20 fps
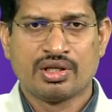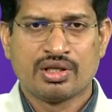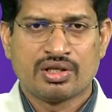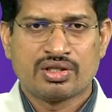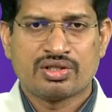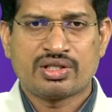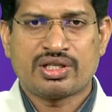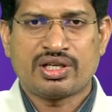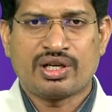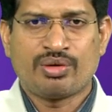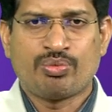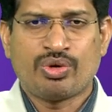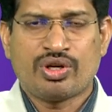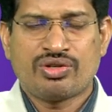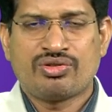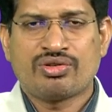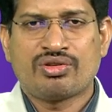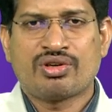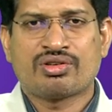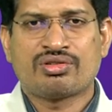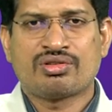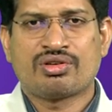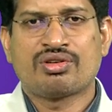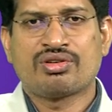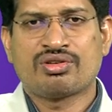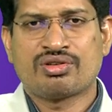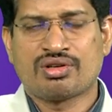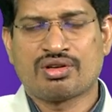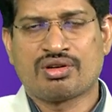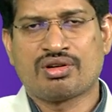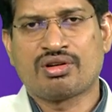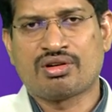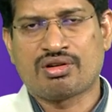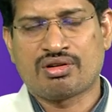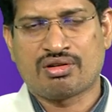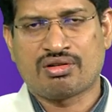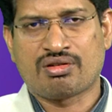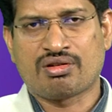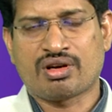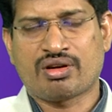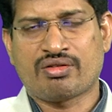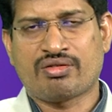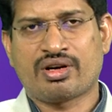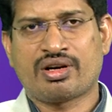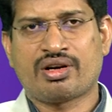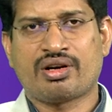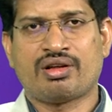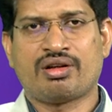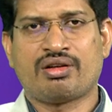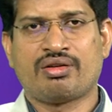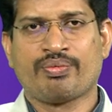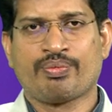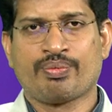certain basic essential uh, required uh,